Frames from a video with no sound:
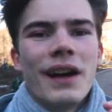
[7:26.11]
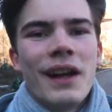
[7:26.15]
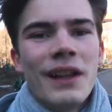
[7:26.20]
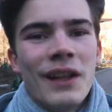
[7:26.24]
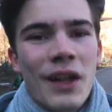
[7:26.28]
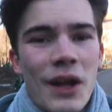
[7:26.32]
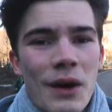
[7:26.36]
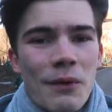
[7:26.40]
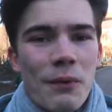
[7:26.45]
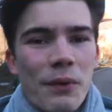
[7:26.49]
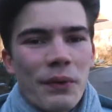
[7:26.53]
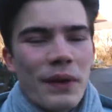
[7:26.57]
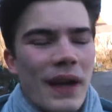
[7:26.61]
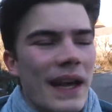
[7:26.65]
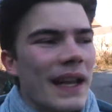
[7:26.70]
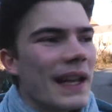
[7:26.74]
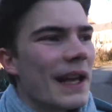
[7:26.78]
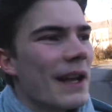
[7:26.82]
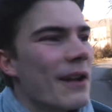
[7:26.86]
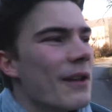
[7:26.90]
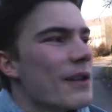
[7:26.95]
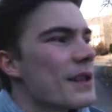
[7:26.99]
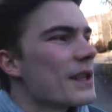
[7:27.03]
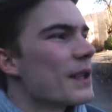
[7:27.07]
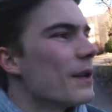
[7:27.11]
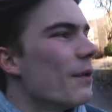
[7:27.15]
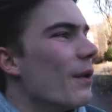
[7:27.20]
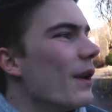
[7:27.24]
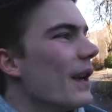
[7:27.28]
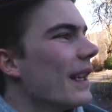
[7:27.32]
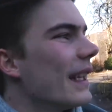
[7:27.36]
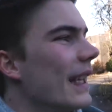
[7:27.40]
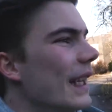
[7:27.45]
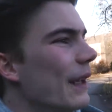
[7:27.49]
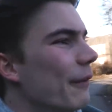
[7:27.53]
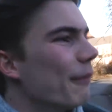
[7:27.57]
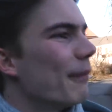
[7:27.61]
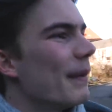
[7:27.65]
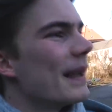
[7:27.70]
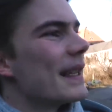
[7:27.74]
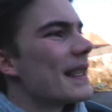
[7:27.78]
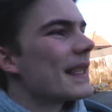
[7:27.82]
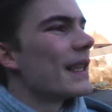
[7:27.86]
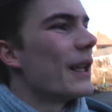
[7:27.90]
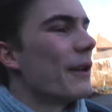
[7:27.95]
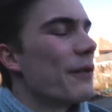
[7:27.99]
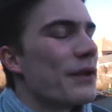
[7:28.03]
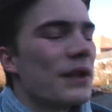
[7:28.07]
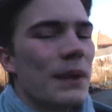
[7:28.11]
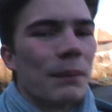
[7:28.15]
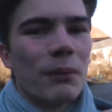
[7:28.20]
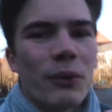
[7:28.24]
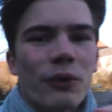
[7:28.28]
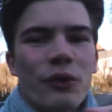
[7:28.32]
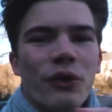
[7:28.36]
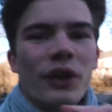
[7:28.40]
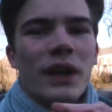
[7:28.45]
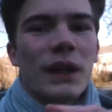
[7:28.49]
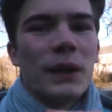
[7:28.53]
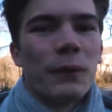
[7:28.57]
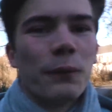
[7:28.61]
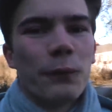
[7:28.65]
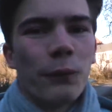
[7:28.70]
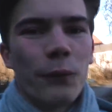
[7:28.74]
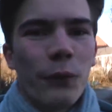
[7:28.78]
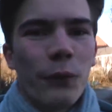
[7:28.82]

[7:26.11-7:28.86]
Along with that, I also want to give myself some creative